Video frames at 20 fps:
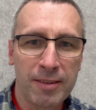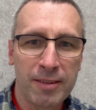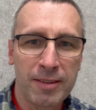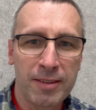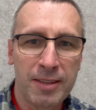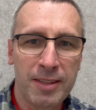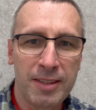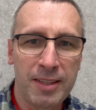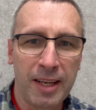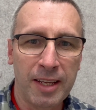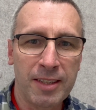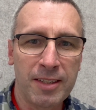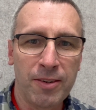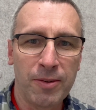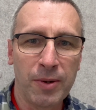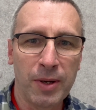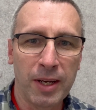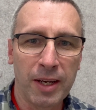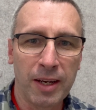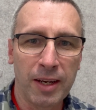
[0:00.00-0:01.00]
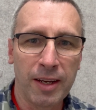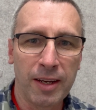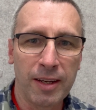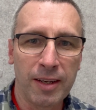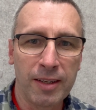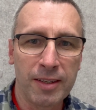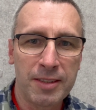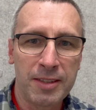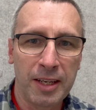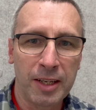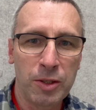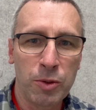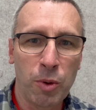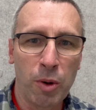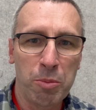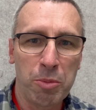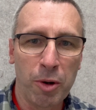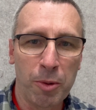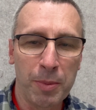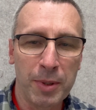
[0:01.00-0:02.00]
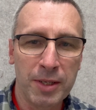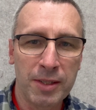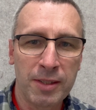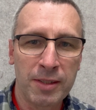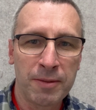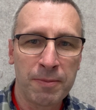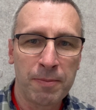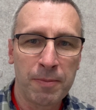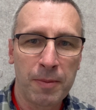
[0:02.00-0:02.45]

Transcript: stick to a promise.